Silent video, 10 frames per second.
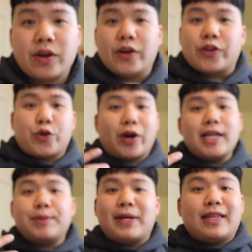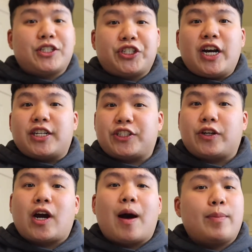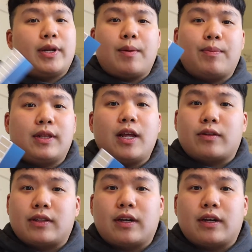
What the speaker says: You guys be the judge, you know, comment down below.